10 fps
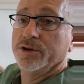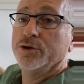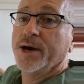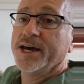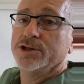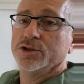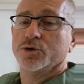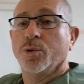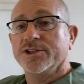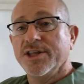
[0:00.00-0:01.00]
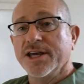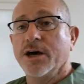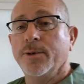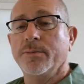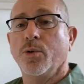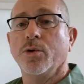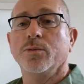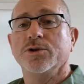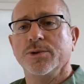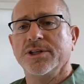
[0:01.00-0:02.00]
new agents once they come on board,
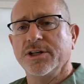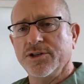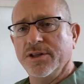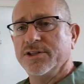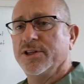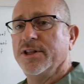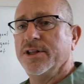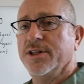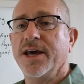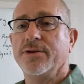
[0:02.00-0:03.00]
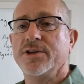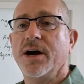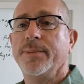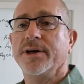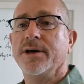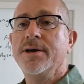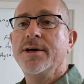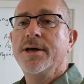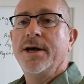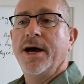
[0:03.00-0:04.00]
which we touched on this in the other topic
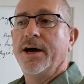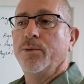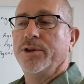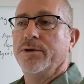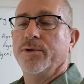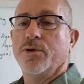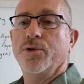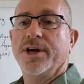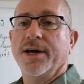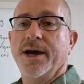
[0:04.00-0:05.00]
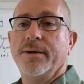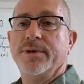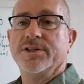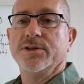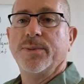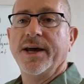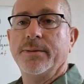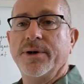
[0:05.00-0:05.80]
with the recruiting business plan.